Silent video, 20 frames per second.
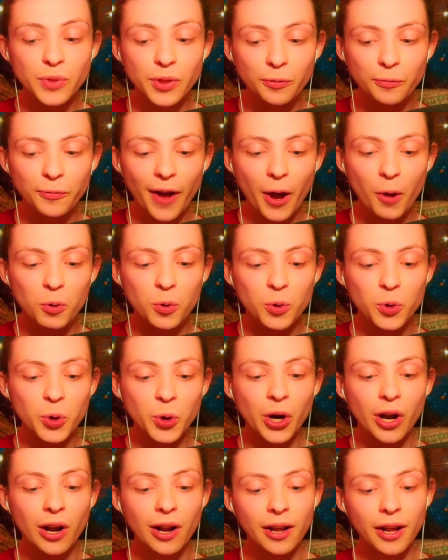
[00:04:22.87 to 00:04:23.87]
the
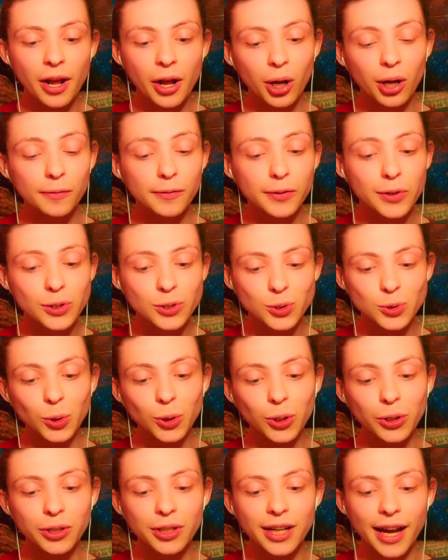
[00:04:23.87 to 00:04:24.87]
founder of the
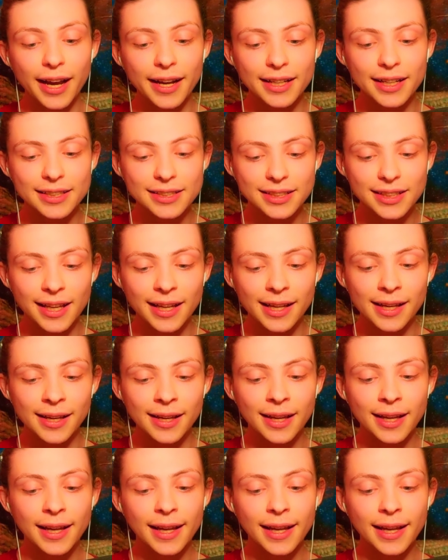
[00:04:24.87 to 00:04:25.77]
solar dynasty